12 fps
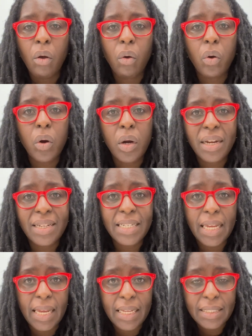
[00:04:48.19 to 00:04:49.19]
or an
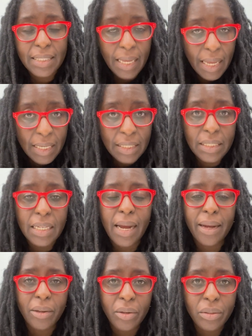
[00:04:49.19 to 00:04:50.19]
810
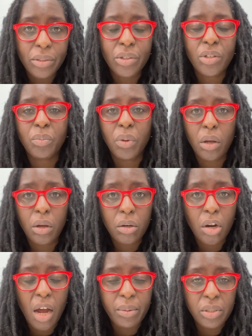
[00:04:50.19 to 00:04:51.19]
diode could be a
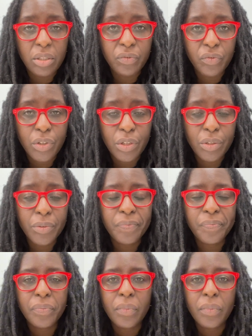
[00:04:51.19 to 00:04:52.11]
good option for you.